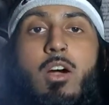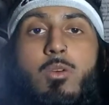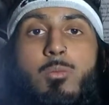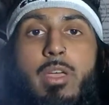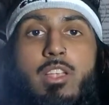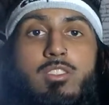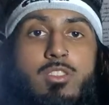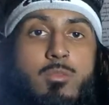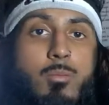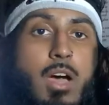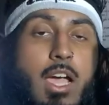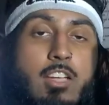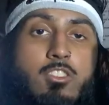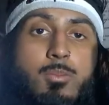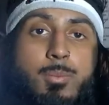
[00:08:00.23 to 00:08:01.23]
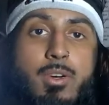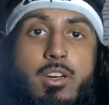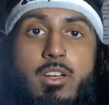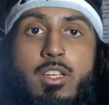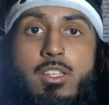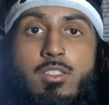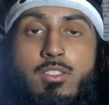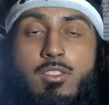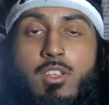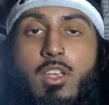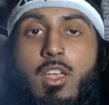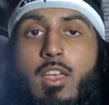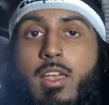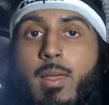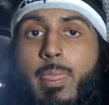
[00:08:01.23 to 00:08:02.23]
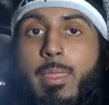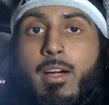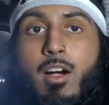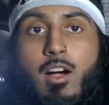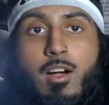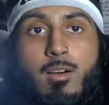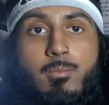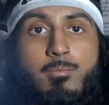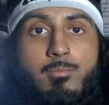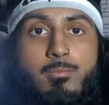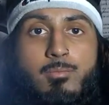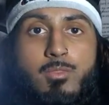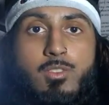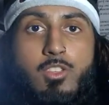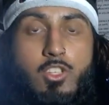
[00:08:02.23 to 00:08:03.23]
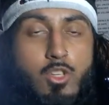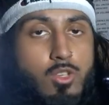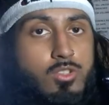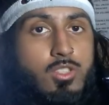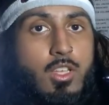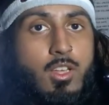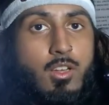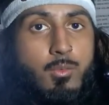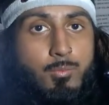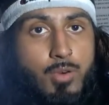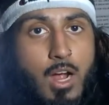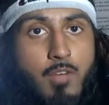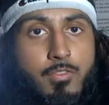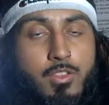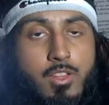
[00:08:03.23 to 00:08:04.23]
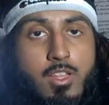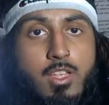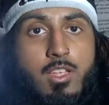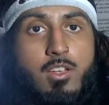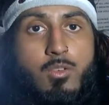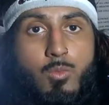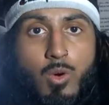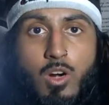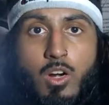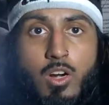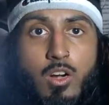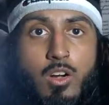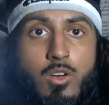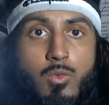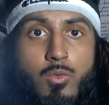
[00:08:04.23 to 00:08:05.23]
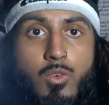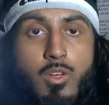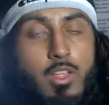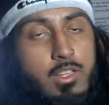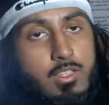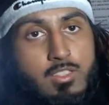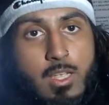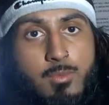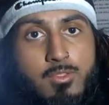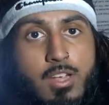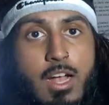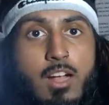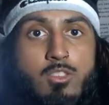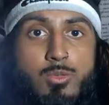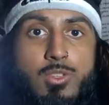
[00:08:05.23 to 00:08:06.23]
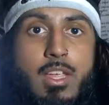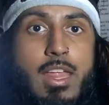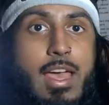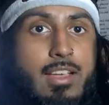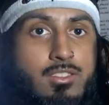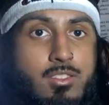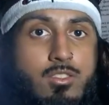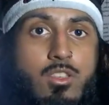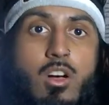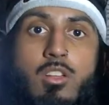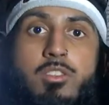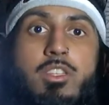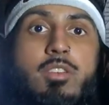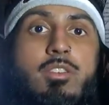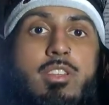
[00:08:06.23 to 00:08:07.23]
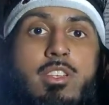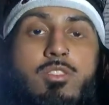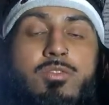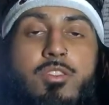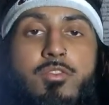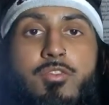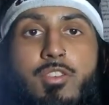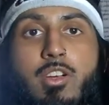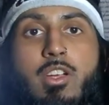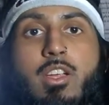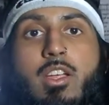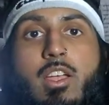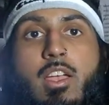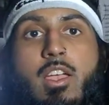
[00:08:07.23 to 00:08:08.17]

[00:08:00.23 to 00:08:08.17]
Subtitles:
based on my experience using Profitly, where in the Tim Challenge we get access to all the DVDs for free.